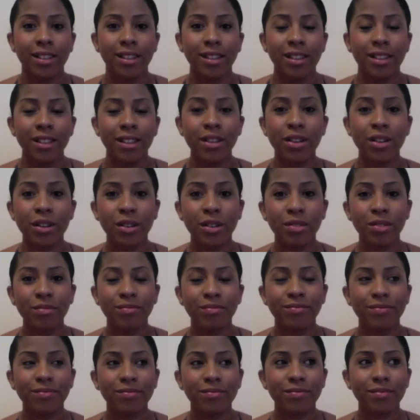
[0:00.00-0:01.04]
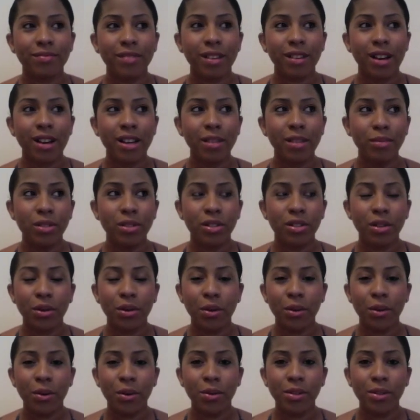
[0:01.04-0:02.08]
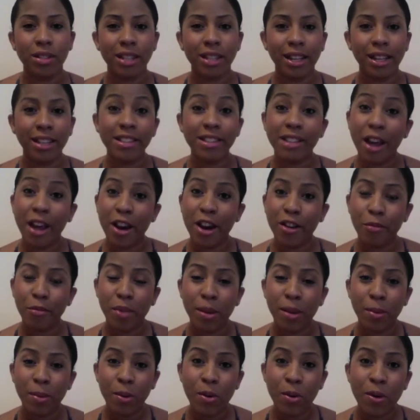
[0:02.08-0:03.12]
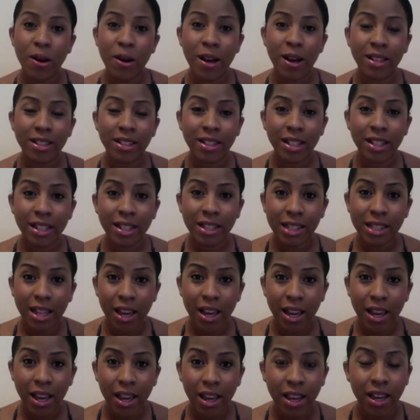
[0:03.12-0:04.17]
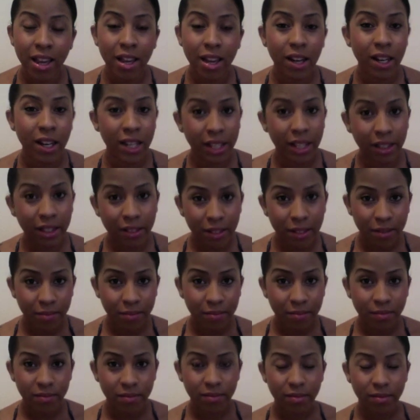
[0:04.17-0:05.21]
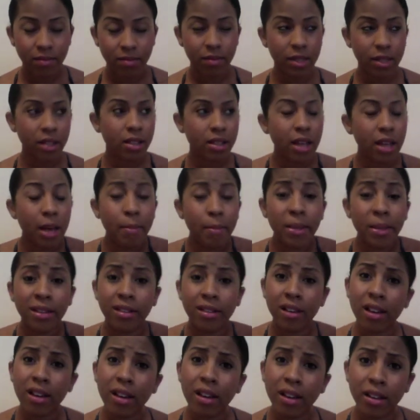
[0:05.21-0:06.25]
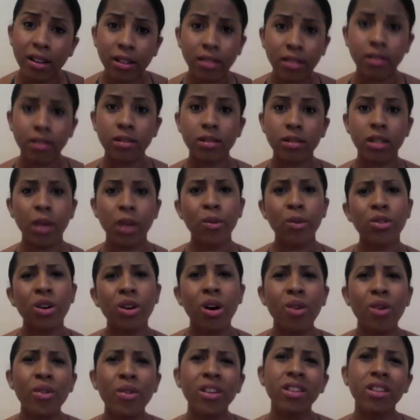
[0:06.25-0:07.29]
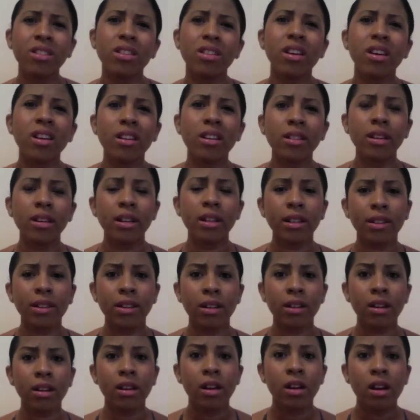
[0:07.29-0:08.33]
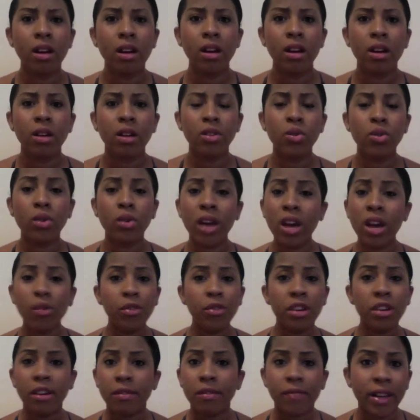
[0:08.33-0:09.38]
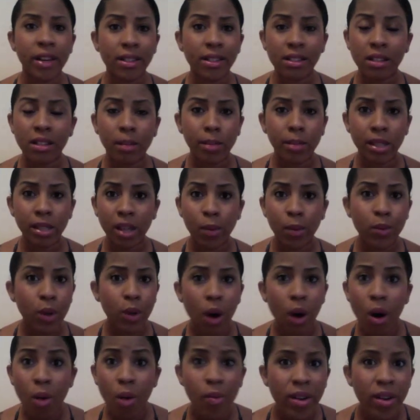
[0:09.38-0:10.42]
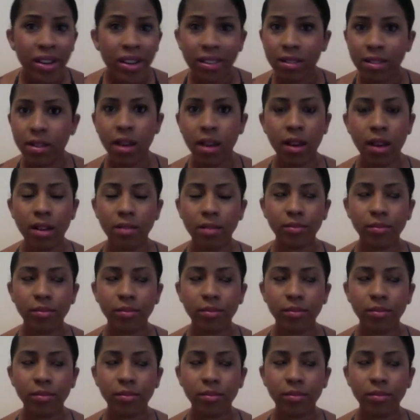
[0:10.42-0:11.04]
You know, I am so sick and tired of people who constantly say, Linda, this can be done. That was already done, Linda. You can't reinvent something that was already done.